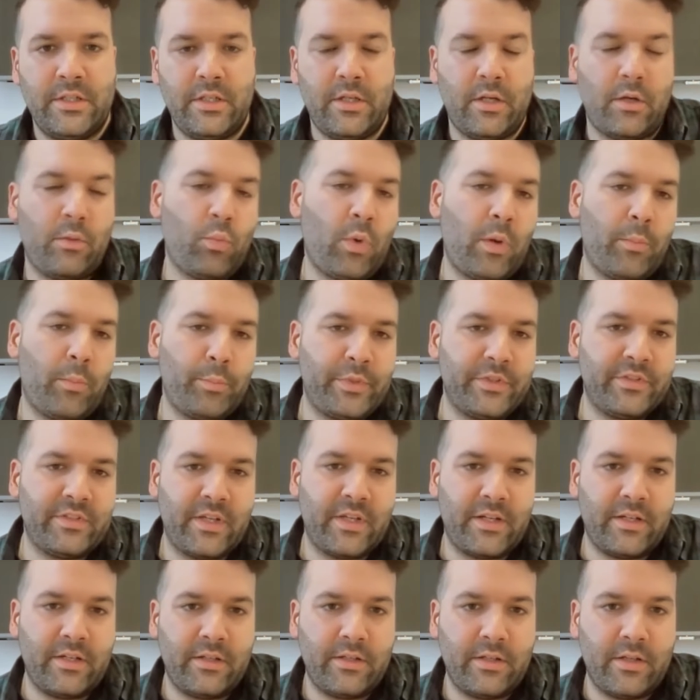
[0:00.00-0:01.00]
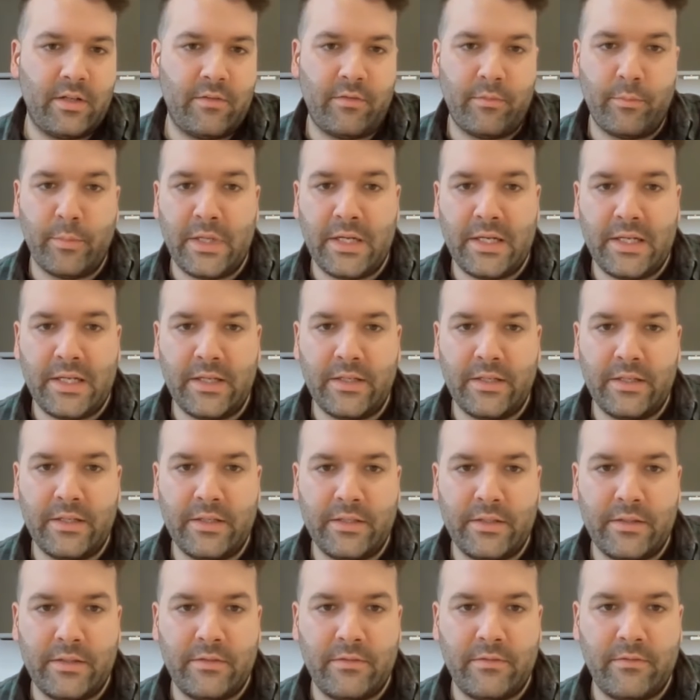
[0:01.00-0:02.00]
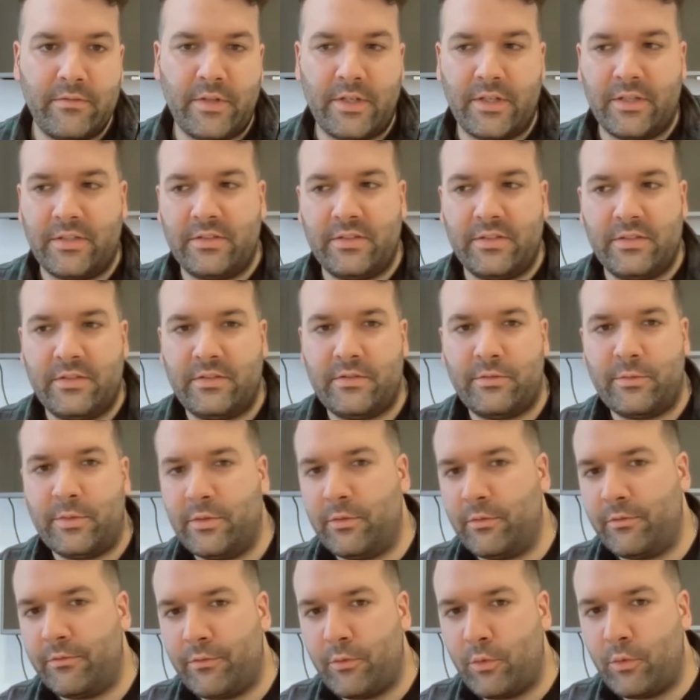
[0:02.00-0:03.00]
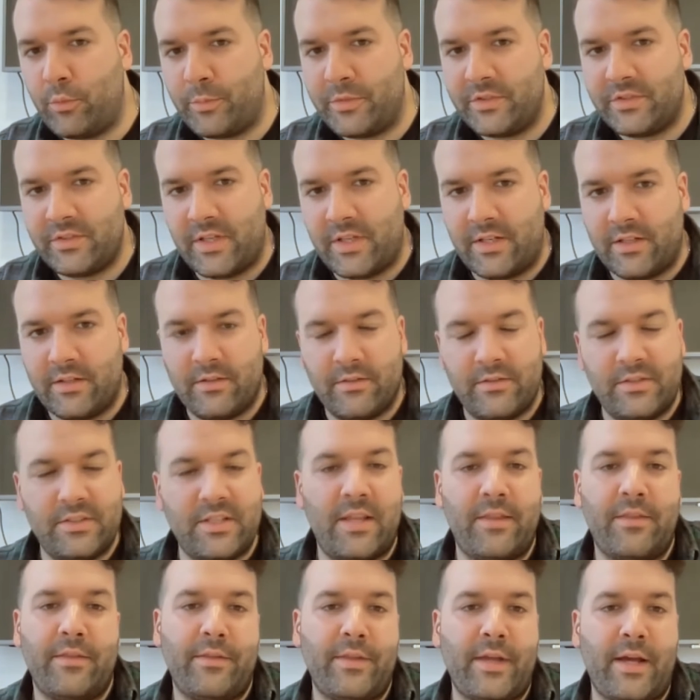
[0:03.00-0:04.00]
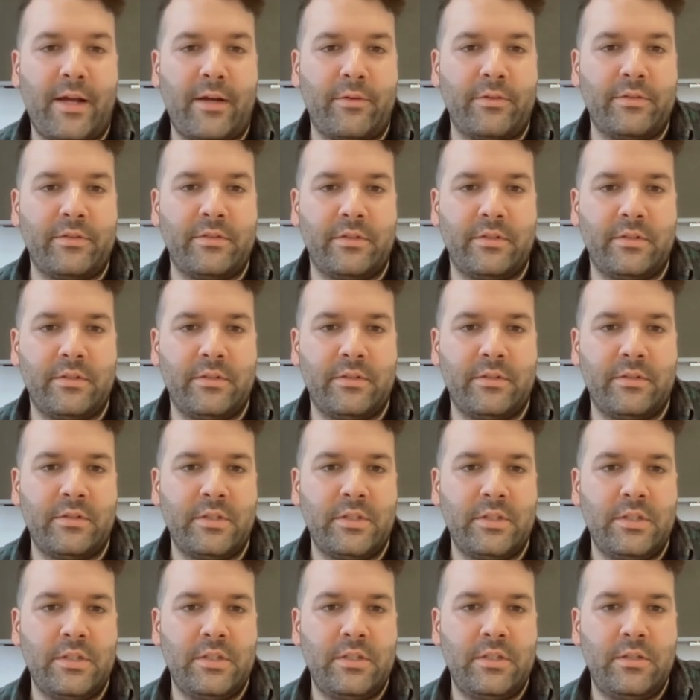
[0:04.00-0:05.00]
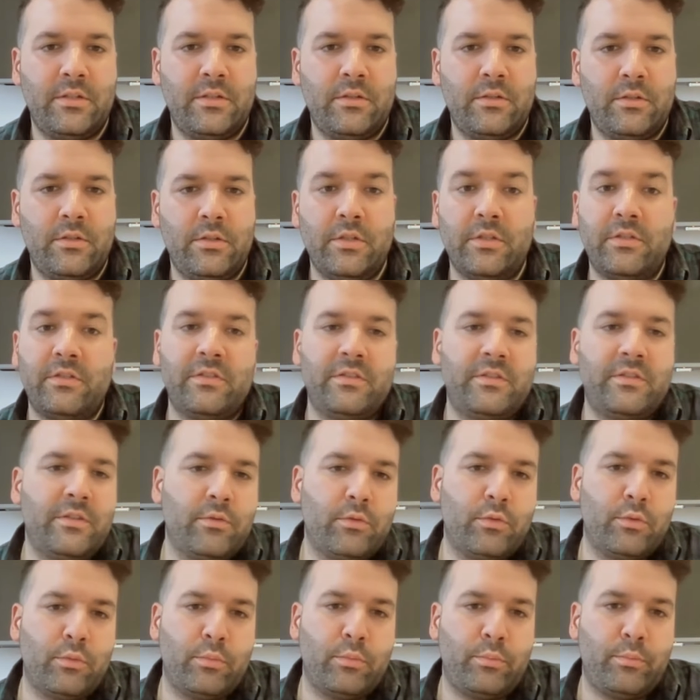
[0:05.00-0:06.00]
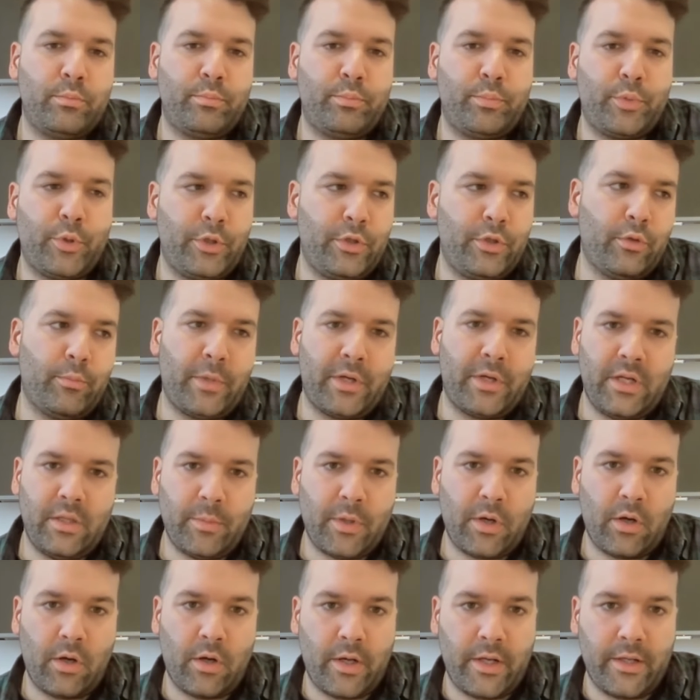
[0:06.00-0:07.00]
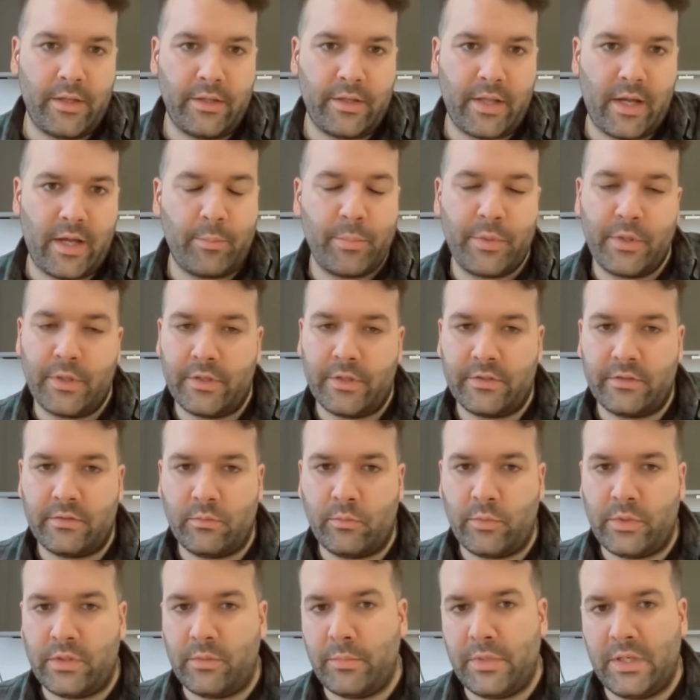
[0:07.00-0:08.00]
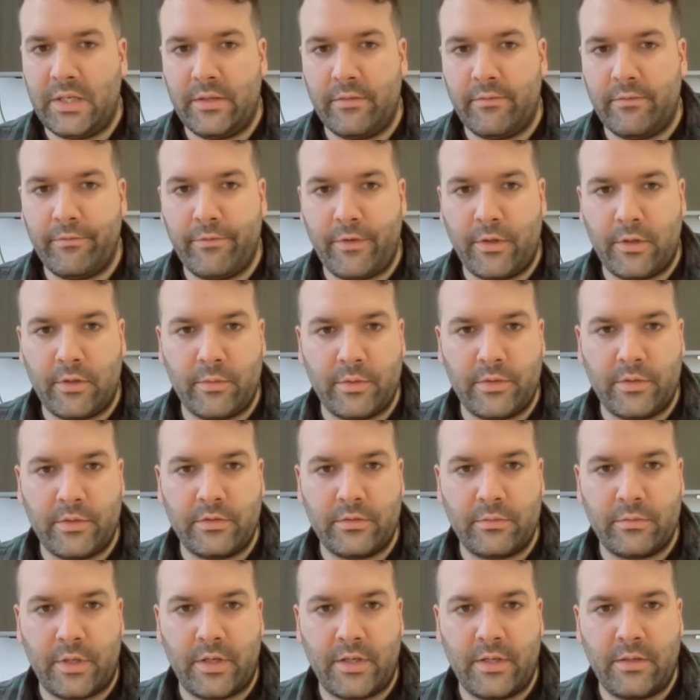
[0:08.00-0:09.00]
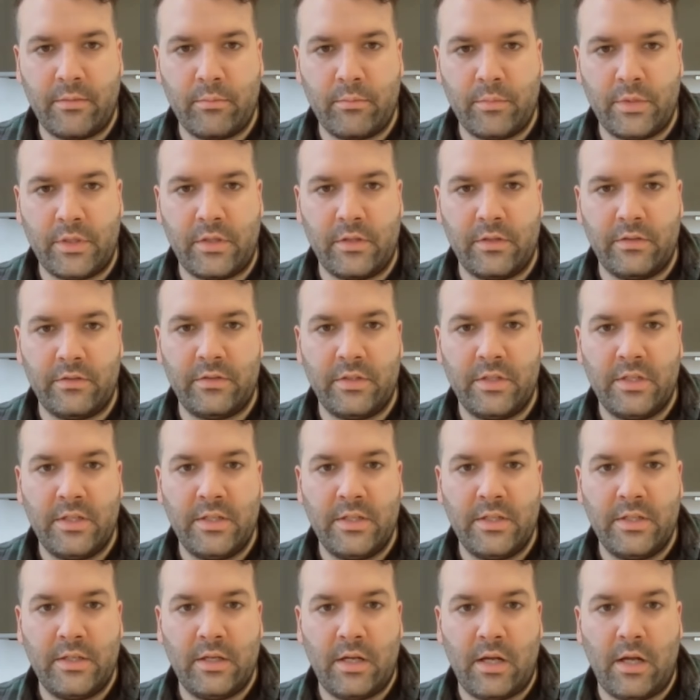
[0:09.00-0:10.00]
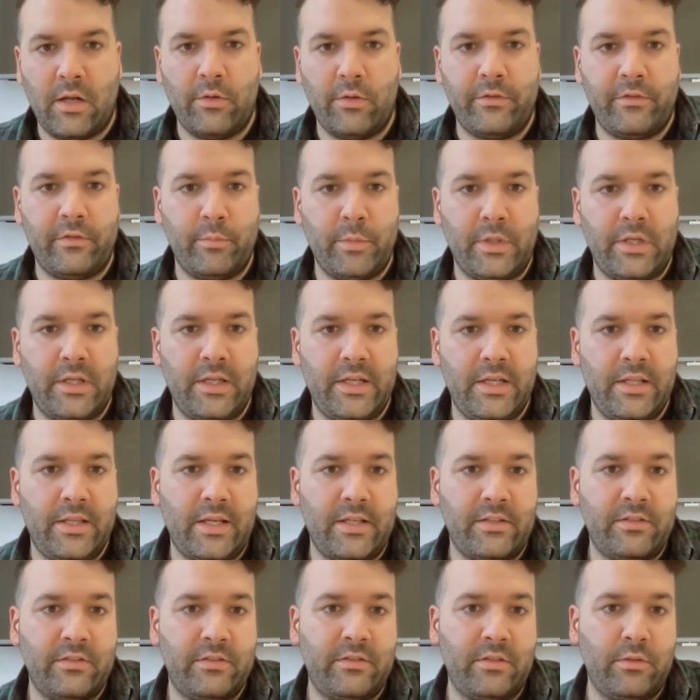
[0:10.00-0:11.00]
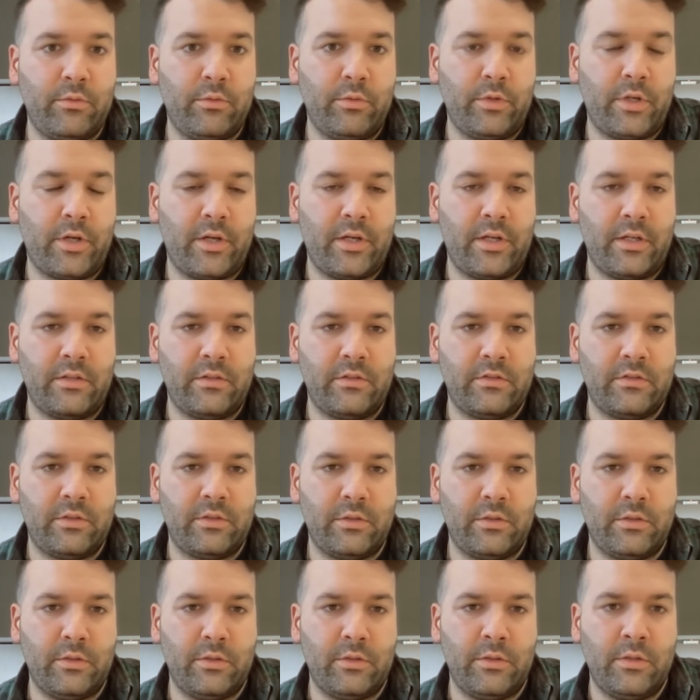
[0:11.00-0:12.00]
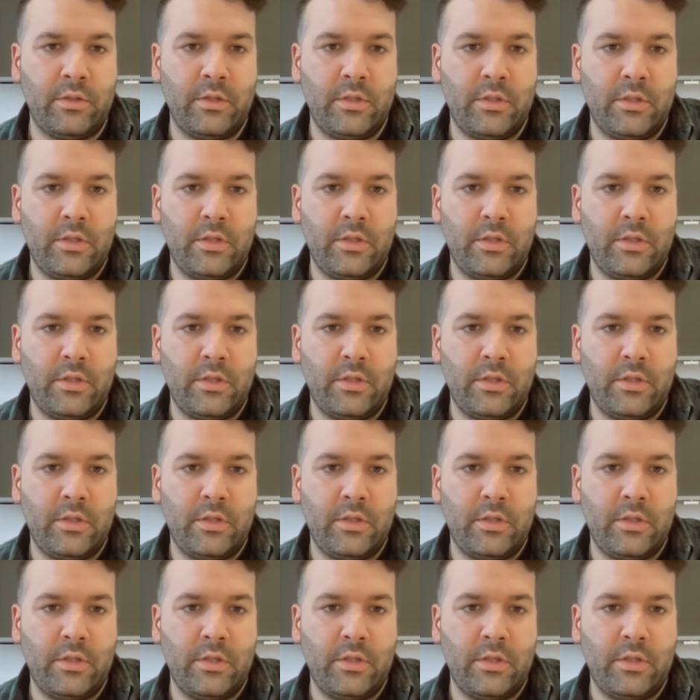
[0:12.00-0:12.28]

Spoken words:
1% of 1 million versus 3 or 4% of 10,000, you'd still put your money behind that person with 1 million followers, right? Because ultimately they're still going to